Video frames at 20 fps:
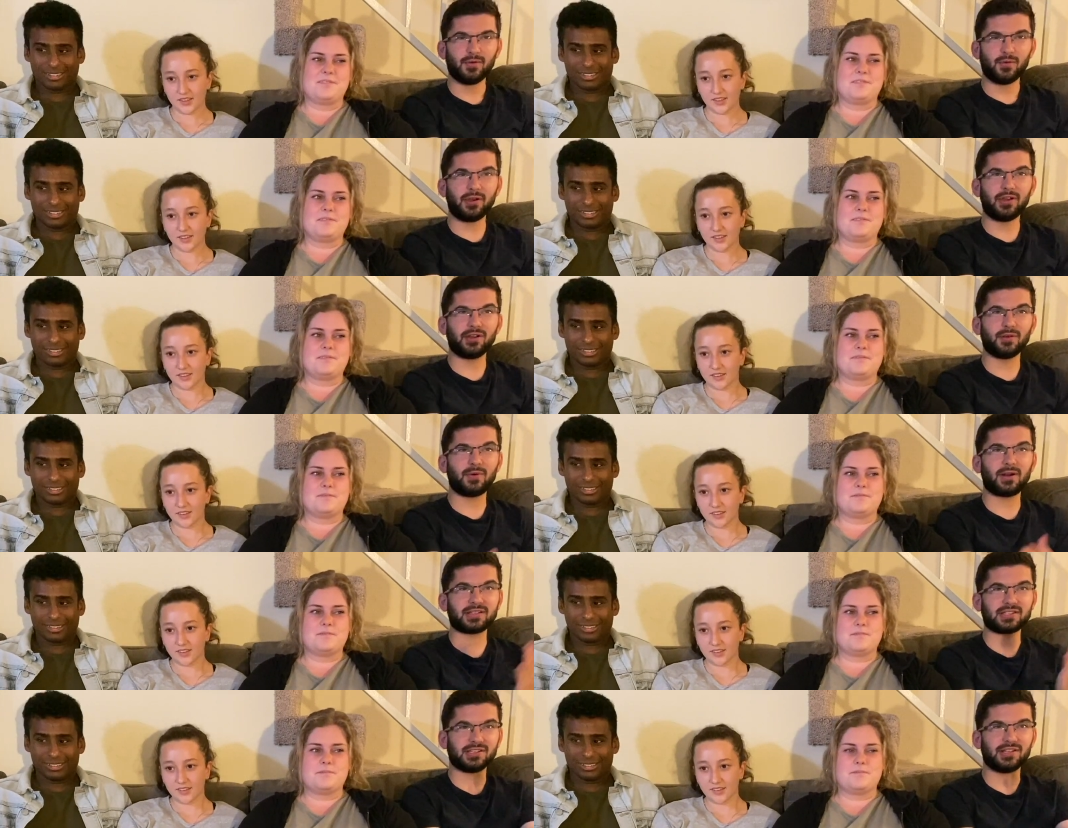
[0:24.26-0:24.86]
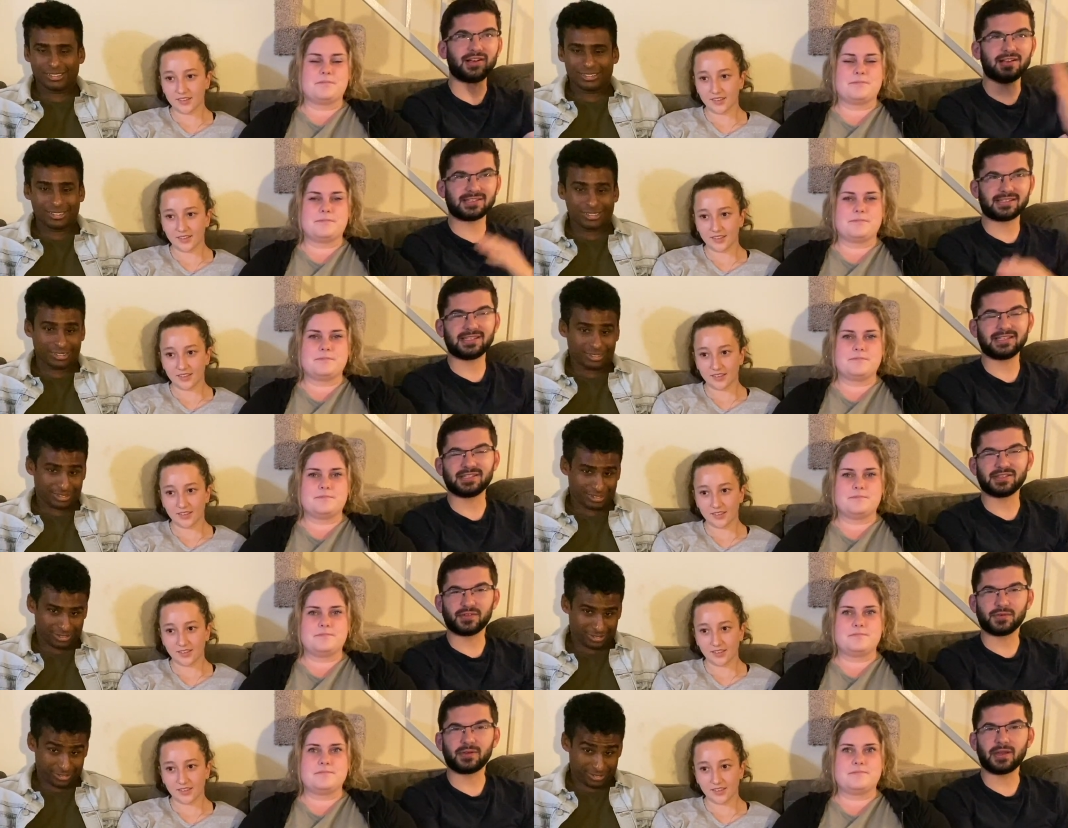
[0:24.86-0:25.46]
Speaker 1: We're here to watch Lost
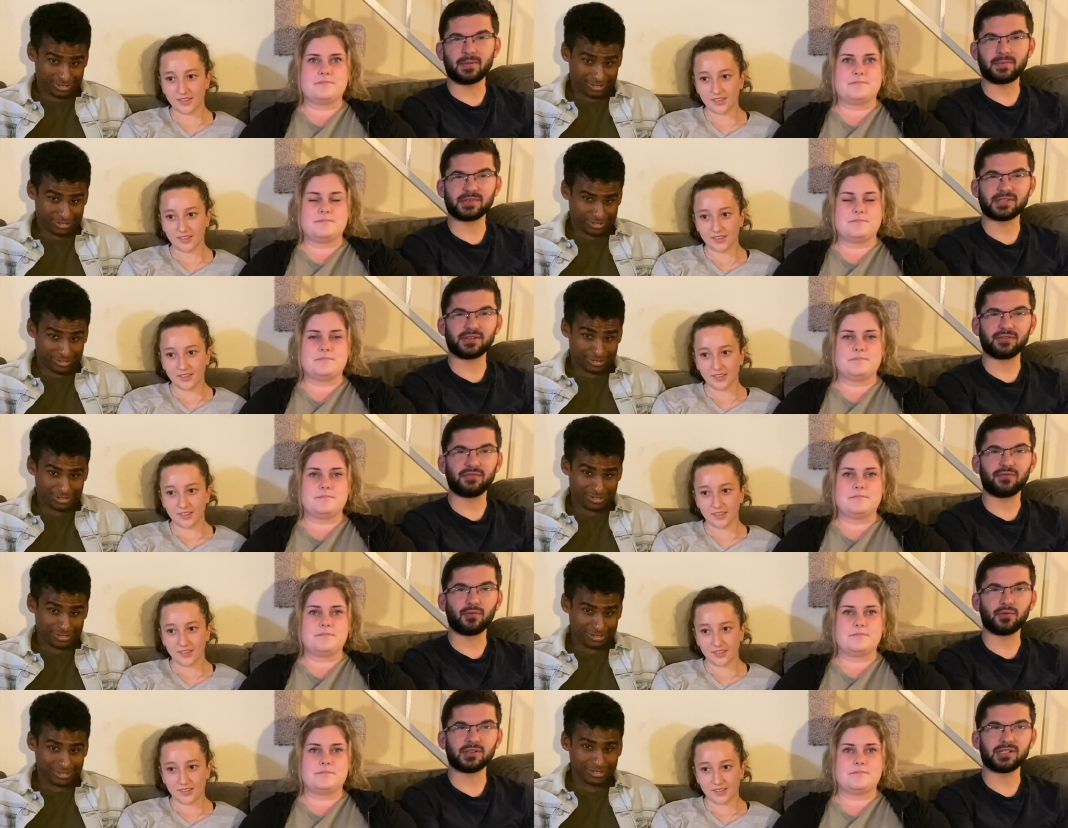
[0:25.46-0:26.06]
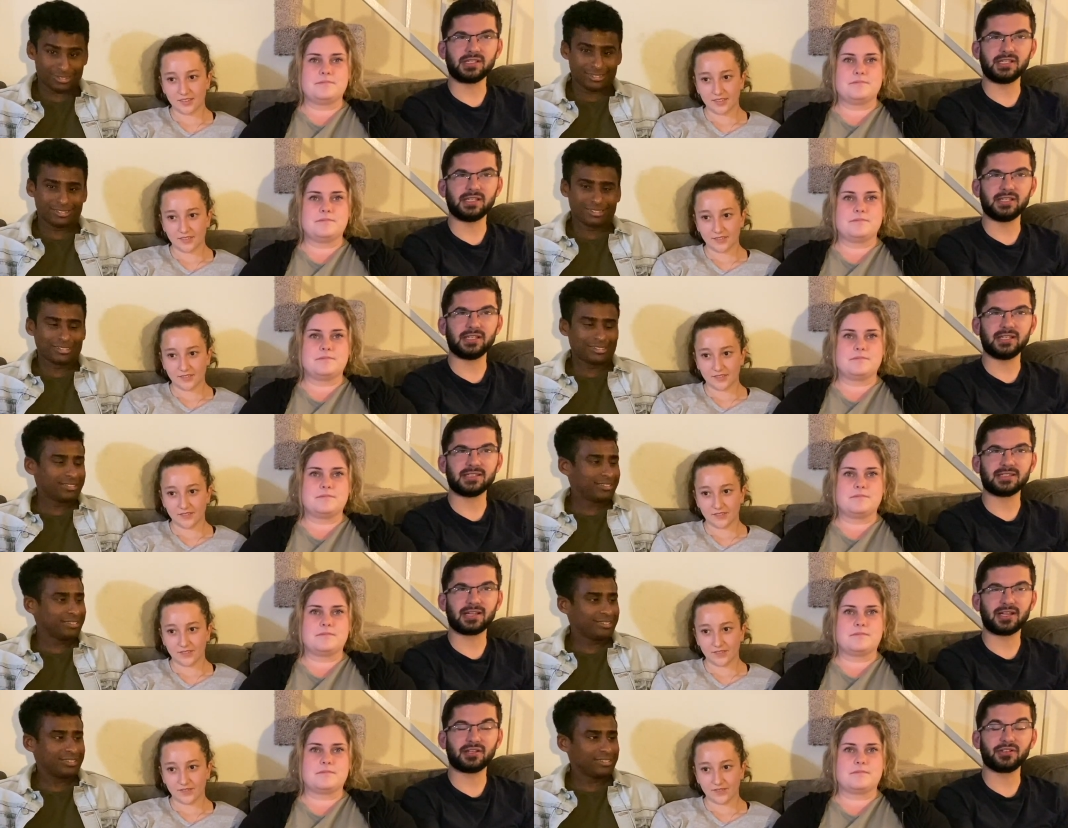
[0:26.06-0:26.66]
Season 3, Episode 14,
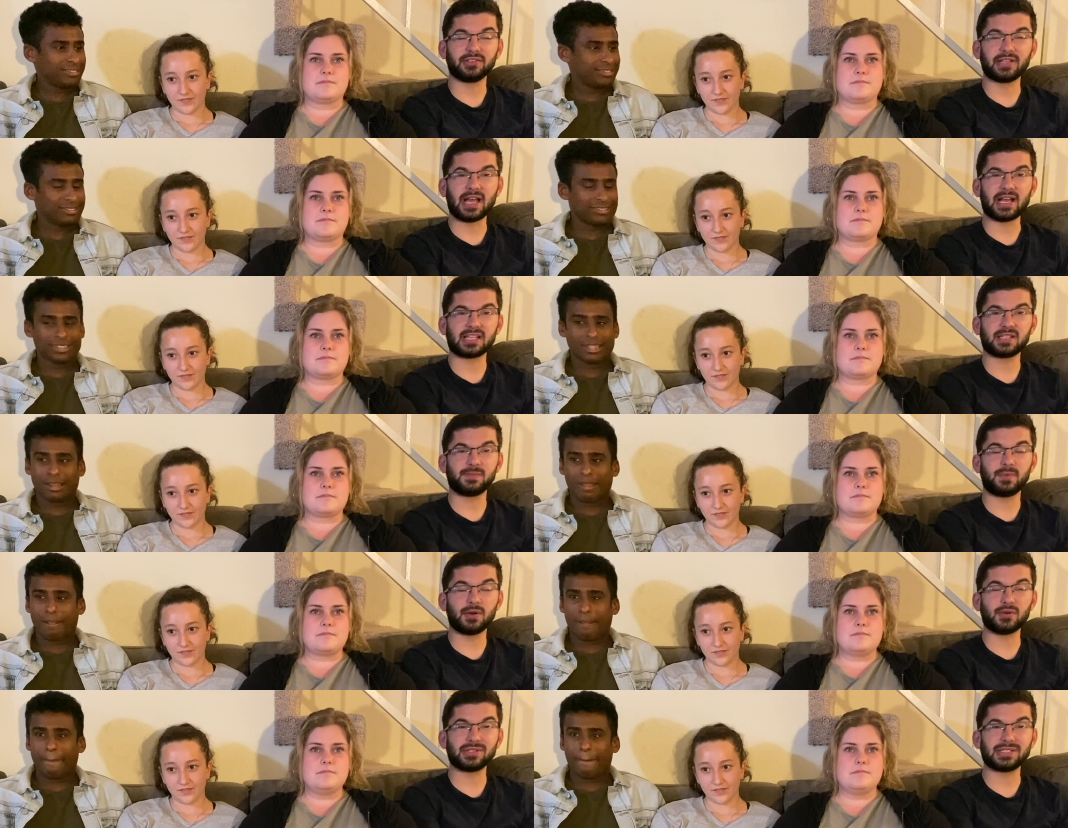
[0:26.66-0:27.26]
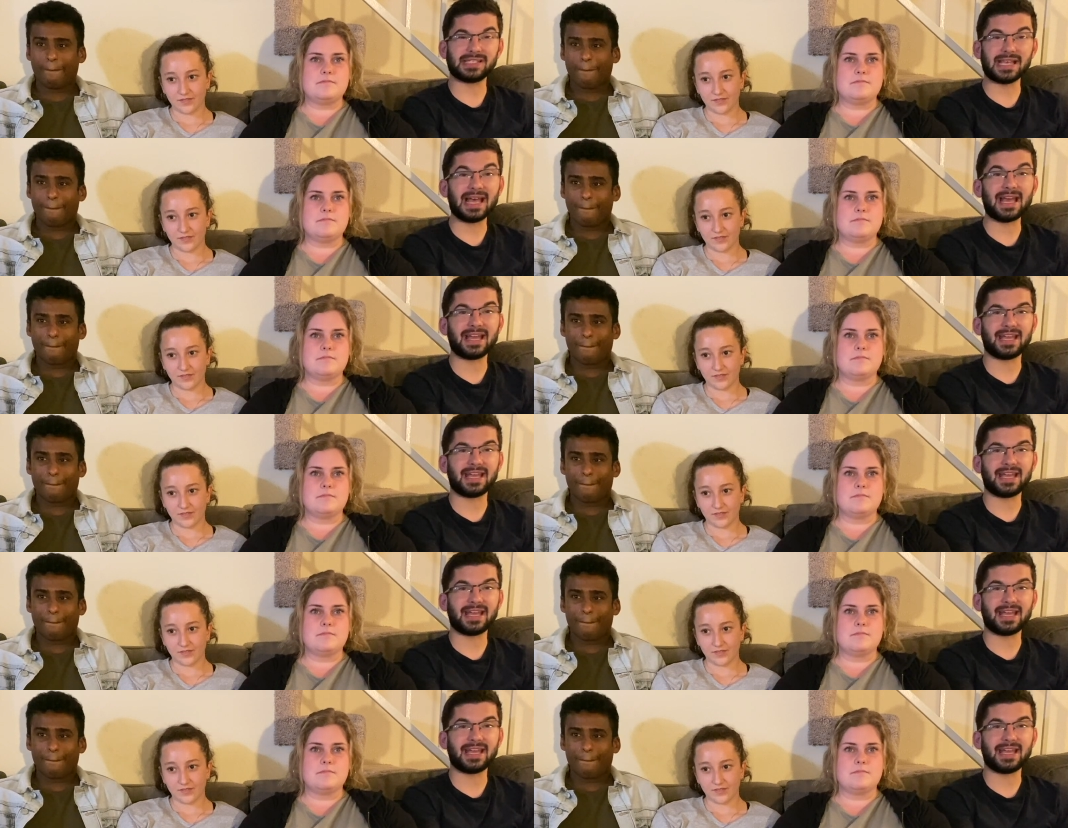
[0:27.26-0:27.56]
entitled Expose.